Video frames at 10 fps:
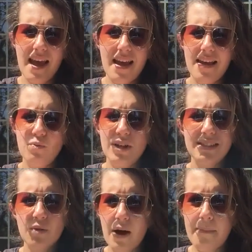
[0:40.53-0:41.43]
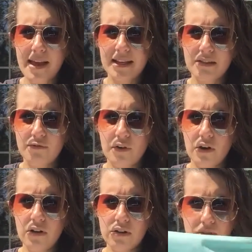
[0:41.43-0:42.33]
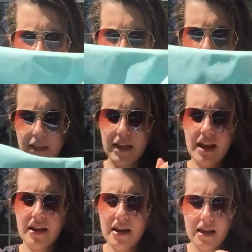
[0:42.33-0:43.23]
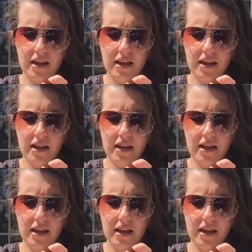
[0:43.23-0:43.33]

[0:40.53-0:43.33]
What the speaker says: And once the wet bag is full, you keep filling it.